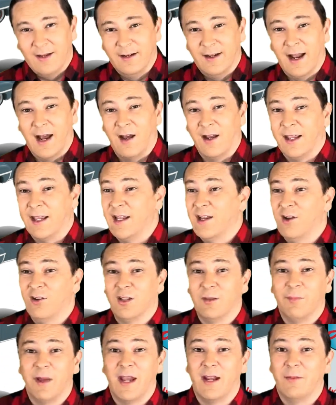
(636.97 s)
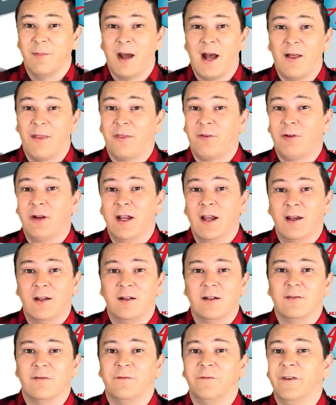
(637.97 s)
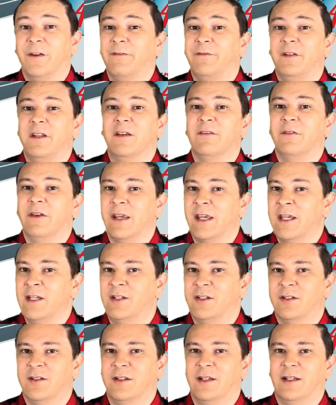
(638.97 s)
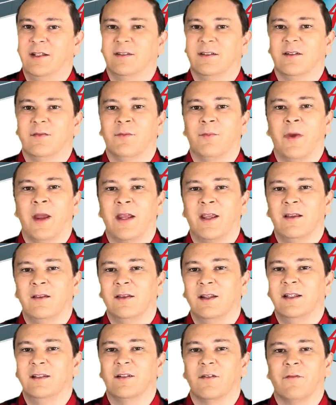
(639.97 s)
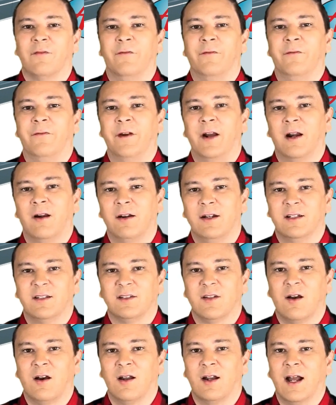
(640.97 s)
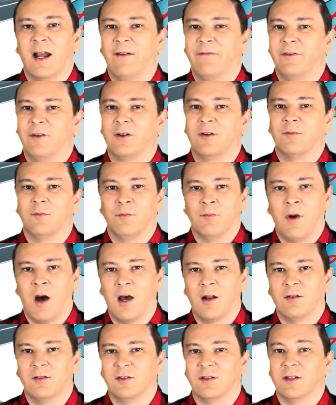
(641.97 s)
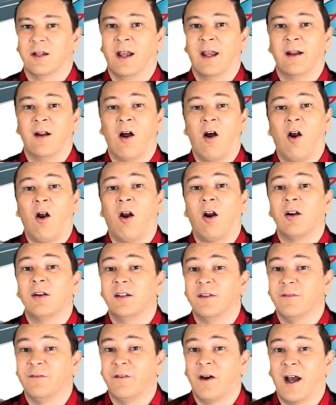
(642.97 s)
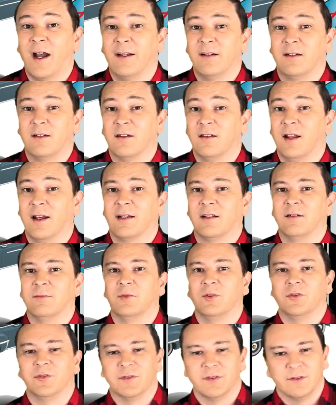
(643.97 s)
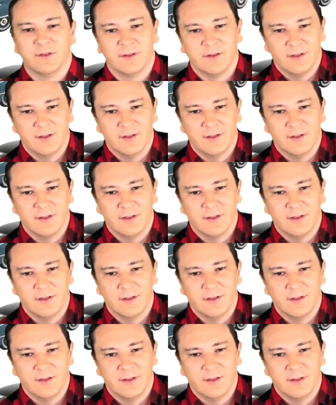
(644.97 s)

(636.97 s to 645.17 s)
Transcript: Now, he only made about 350 of each of these, making these very sought-after models and hard-to-find collectibles.